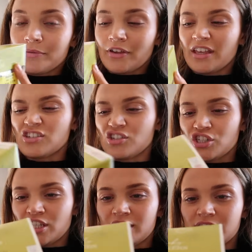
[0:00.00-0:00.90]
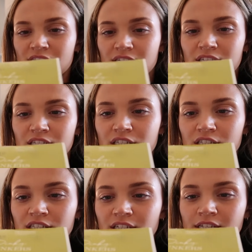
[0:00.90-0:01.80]
I think it's just cheese
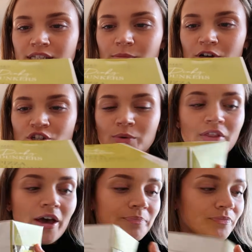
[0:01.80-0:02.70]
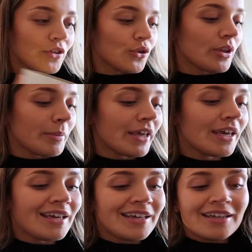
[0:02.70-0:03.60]
and tomato in there. I thought they'd be
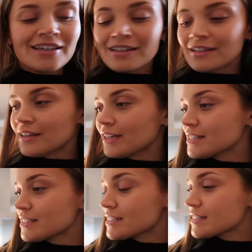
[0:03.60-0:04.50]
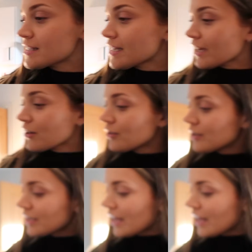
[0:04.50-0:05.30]
nice to snack on.